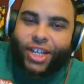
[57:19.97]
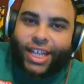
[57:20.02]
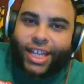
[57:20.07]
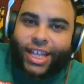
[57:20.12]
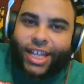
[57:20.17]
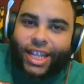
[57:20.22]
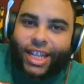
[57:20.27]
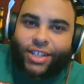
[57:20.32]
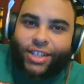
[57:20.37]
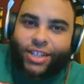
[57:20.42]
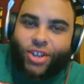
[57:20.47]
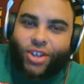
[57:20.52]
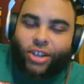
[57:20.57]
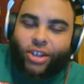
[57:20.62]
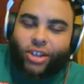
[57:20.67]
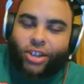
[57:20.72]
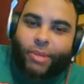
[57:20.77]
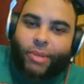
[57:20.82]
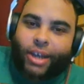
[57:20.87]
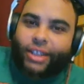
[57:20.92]
they
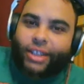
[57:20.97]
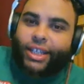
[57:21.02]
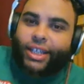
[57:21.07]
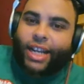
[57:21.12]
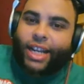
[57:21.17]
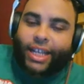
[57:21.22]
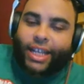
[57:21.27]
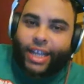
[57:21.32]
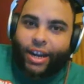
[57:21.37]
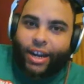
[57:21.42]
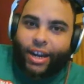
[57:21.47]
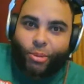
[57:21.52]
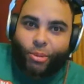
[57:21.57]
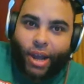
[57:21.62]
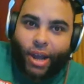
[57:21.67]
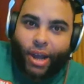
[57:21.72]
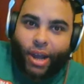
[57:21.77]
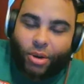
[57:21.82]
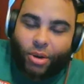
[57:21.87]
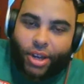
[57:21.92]
talked about that I cared
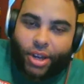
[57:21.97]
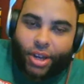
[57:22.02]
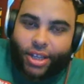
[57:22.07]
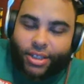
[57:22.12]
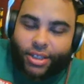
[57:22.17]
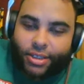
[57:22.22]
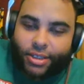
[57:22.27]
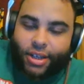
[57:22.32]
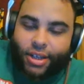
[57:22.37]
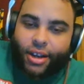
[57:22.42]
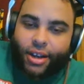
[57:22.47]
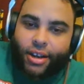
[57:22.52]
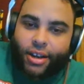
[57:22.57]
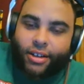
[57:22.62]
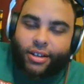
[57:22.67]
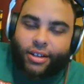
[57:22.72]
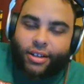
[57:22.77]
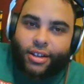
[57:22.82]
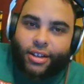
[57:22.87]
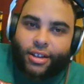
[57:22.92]
about is
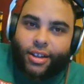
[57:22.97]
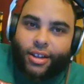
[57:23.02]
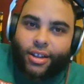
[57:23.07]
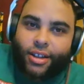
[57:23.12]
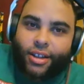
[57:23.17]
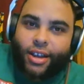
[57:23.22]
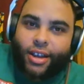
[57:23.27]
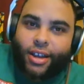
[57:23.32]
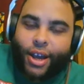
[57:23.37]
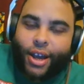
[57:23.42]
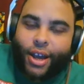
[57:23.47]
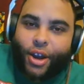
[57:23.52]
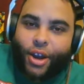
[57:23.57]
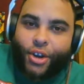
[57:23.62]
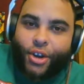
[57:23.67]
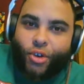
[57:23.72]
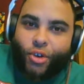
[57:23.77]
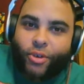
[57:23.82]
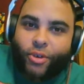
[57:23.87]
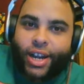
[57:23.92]
an
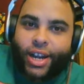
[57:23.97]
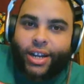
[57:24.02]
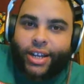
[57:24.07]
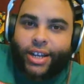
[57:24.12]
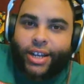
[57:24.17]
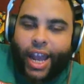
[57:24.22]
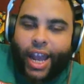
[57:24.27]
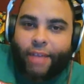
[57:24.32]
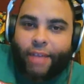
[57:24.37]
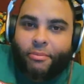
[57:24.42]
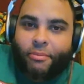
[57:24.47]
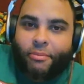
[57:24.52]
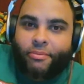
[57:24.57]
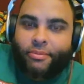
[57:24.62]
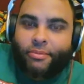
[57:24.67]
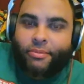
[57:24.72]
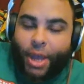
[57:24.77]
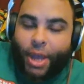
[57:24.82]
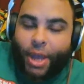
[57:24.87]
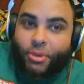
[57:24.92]
underrated game
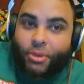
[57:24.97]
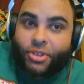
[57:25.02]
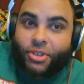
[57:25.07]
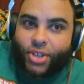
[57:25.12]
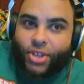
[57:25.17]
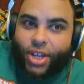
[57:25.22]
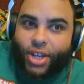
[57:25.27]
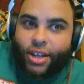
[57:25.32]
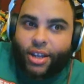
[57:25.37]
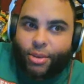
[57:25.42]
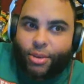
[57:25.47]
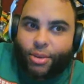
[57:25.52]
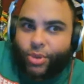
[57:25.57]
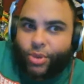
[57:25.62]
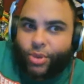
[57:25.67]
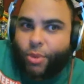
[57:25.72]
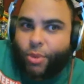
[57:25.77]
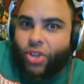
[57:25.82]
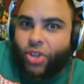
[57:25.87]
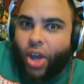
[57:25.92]
that
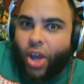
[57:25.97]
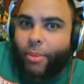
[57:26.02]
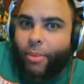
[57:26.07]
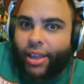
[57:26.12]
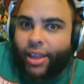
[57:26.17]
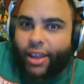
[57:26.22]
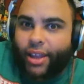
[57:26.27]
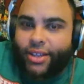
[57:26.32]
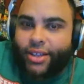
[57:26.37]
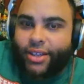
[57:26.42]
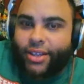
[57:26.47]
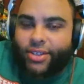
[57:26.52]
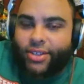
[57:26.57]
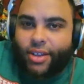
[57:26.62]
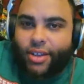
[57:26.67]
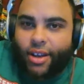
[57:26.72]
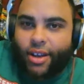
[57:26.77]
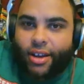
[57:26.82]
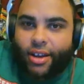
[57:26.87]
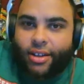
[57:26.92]
was on my list
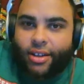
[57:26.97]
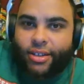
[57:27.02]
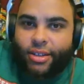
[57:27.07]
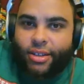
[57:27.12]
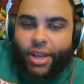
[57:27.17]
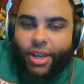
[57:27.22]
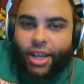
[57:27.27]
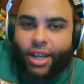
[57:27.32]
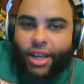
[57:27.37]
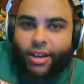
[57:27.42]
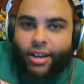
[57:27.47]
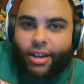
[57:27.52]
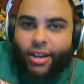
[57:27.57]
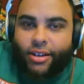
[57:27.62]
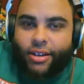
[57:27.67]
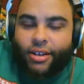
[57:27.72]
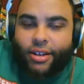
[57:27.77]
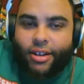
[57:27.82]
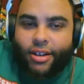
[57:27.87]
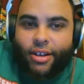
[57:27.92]
to
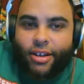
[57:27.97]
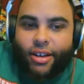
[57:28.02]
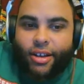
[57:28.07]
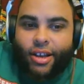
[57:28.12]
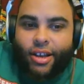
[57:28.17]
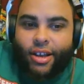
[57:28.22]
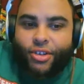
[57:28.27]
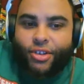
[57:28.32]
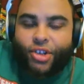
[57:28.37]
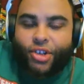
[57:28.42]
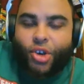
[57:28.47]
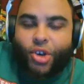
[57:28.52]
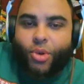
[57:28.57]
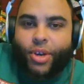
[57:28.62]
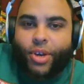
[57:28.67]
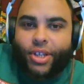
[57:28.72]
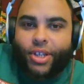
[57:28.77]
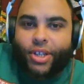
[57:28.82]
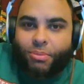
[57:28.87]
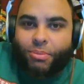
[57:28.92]
being
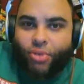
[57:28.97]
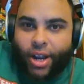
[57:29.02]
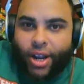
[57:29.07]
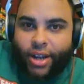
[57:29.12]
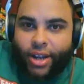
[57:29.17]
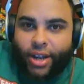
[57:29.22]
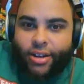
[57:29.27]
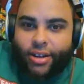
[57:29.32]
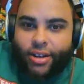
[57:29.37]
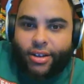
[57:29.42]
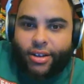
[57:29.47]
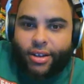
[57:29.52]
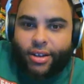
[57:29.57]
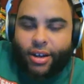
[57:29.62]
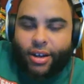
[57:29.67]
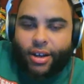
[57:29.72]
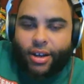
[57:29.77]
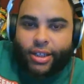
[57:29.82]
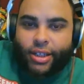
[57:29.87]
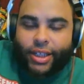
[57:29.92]
shown as a prick
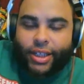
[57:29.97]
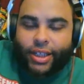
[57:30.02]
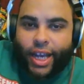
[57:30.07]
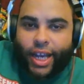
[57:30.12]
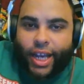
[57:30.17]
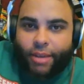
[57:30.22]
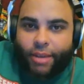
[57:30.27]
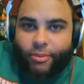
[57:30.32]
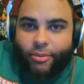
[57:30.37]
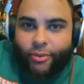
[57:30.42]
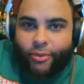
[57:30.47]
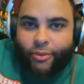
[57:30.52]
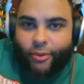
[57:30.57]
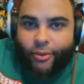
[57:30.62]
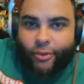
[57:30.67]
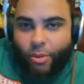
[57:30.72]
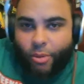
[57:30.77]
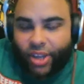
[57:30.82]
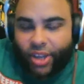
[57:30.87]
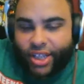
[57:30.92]
game
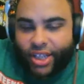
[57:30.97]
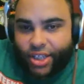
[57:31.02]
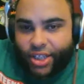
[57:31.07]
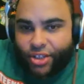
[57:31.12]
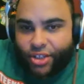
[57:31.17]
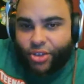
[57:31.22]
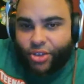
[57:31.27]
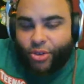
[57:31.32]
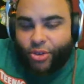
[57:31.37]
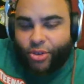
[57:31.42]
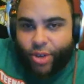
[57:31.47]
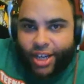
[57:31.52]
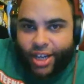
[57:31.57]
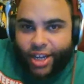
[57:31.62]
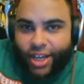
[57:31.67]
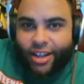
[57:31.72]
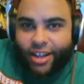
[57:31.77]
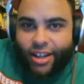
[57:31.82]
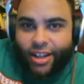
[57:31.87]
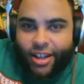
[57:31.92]
for PlayStation 3
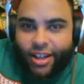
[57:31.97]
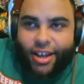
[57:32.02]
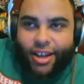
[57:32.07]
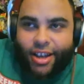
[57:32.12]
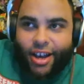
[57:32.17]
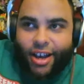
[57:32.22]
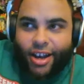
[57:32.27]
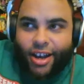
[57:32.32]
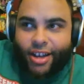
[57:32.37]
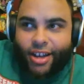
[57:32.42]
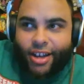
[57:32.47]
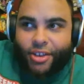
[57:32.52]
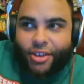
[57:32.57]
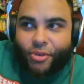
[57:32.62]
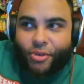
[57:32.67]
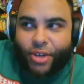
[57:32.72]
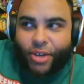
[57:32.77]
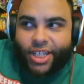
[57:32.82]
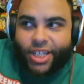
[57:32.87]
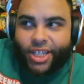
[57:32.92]
and
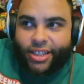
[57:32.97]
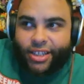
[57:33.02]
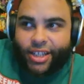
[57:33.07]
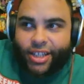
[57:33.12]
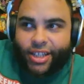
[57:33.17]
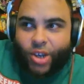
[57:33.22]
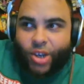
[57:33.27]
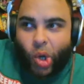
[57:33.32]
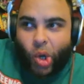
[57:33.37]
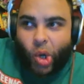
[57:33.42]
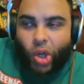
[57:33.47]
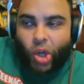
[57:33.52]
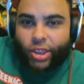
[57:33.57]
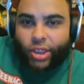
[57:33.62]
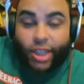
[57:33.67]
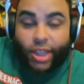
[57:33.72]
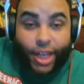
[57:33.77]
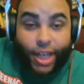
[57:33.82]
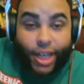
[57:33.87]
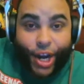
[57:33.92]
360 called
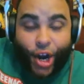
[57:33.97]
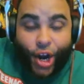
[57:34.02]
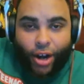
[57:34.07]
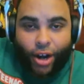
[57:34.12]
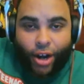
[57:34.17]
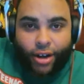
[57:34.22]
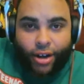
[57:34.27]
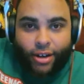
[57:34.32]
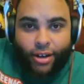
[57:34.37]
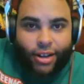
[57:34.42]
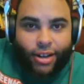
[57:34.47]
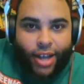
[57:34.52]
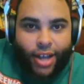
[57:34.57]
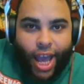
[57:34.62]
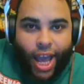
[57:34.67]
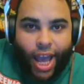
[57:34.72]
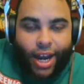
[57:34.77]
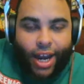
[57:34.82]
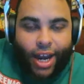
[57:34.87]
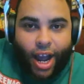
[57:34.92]
Nier,
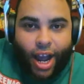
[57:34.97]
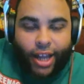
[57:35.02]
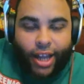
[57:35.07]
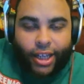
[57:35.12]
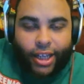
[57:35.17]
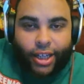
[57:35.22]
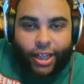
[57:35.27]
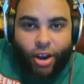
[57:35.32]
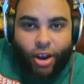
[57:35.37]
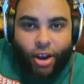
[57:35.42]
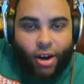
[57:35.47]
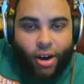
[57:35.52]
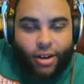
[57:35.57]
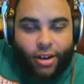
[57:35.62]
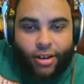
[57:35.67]
Nier.